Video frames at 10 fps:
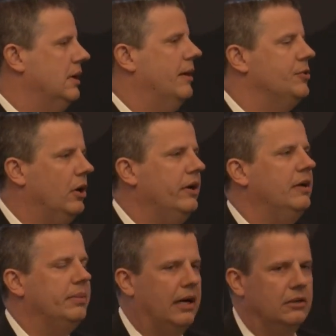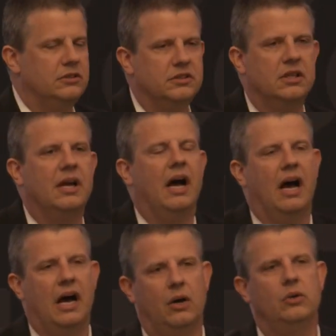I'm talking about
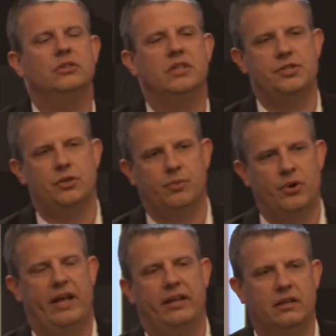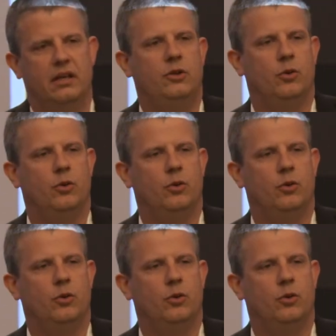how does your brand and your